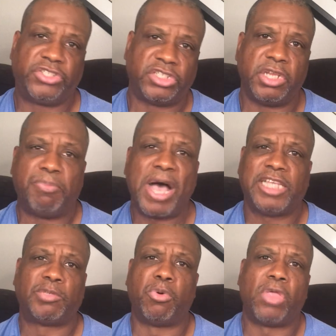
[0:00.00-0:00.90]
just
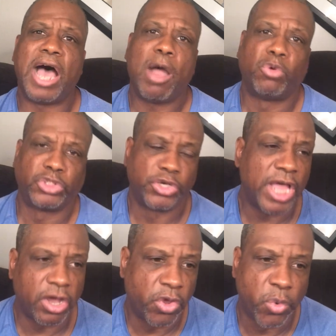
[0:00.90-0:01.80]
impossible. The hours are
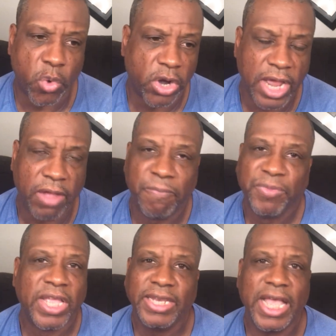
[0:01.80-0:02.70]
not going to work out.
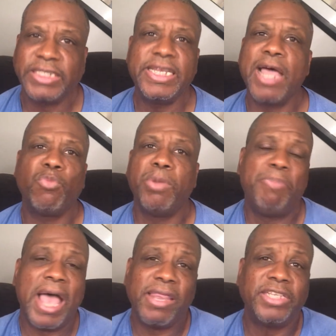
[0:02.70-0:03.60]
That's not what
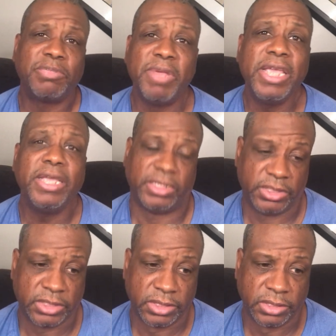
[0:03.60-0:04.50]
balance
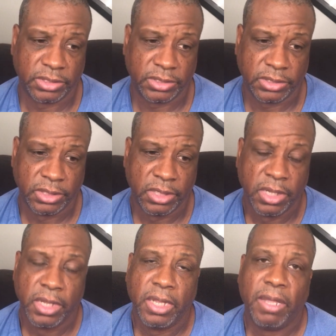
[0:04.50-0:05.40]
means.
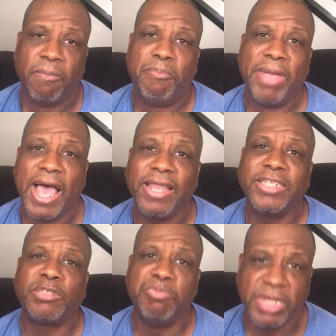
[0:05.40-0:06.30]

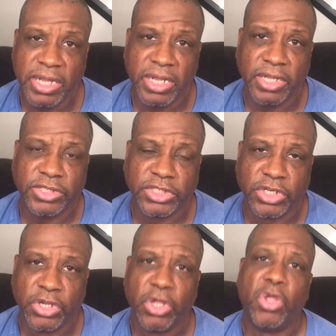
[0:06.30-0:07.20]
Balance
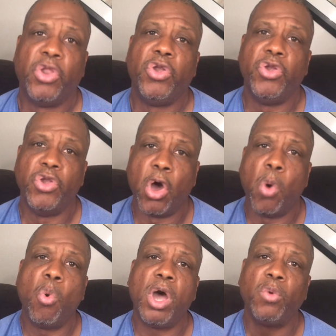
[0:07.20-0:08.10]
means no
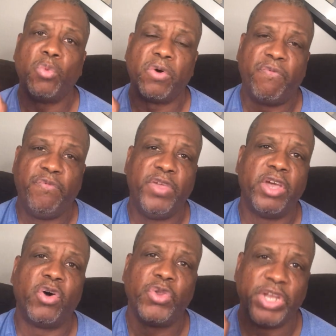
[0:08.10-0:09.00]
one will
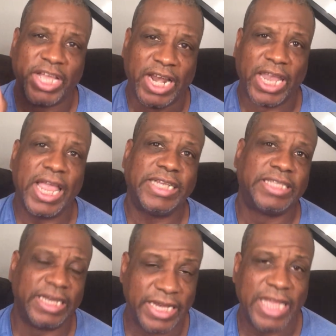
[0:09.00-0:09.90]
feel
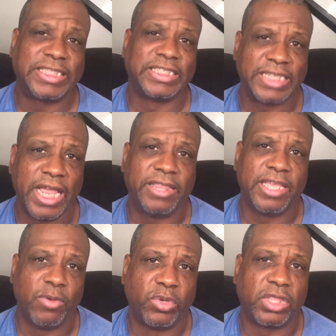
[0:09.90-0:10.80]
neglected. And that's the same
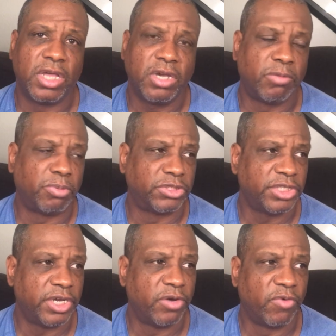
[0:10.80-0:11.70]
thing with the
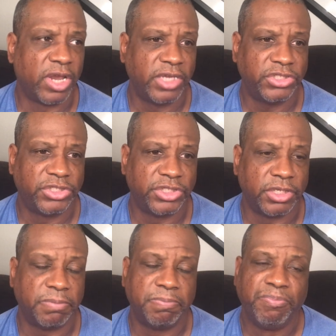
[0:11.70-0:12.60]
100% in a
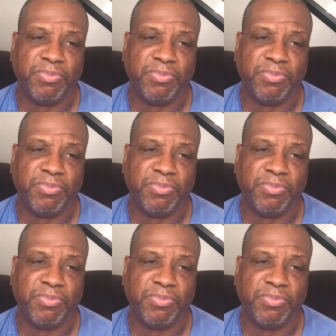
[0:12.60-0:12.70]
relationship.